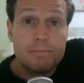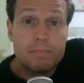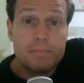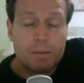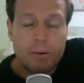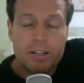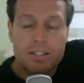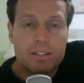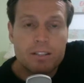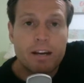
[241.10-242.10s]

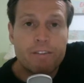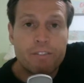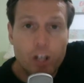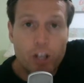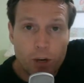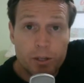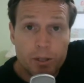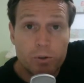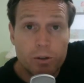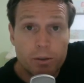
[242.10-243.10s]
Compressors are
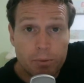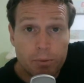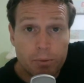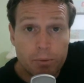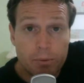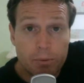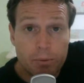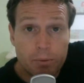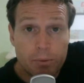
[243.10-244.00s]
phenomenal compressors.